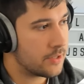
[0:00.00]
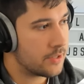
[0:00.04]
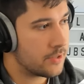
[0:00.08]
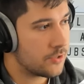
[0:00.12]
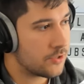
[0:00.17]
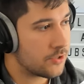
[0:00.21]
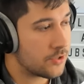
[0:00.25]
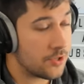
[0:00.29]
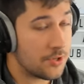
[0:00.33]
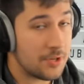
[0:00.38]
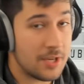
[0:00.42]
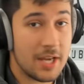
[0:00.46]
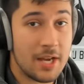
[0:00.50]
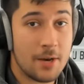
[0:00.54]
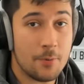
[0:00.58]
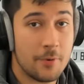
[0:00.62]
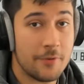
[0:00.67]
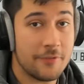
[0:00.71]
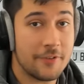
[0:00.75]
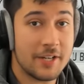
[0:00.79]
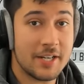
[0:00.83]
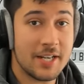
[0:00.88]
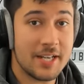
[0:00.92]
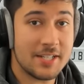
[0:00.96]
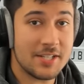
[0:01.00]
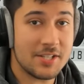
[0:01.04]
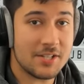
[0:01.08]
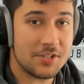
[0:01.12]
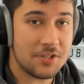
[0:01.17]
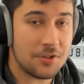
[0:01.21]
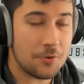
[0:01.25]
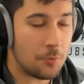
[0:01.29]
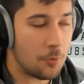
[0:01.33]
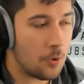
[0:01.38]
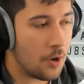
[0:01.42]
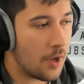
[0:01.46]
So yeah, we've connected
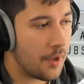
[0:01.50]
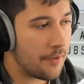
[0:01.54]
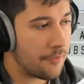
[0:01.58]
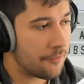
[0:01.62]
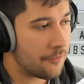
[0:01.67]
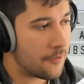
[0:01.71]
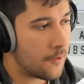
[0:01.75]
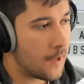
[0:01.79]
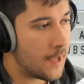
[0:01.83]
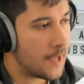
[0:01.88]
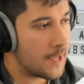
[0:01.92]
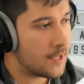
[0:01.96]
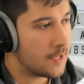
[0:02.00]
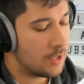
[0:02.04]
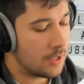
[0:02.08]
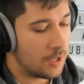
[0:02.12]
to the Wi-Fi.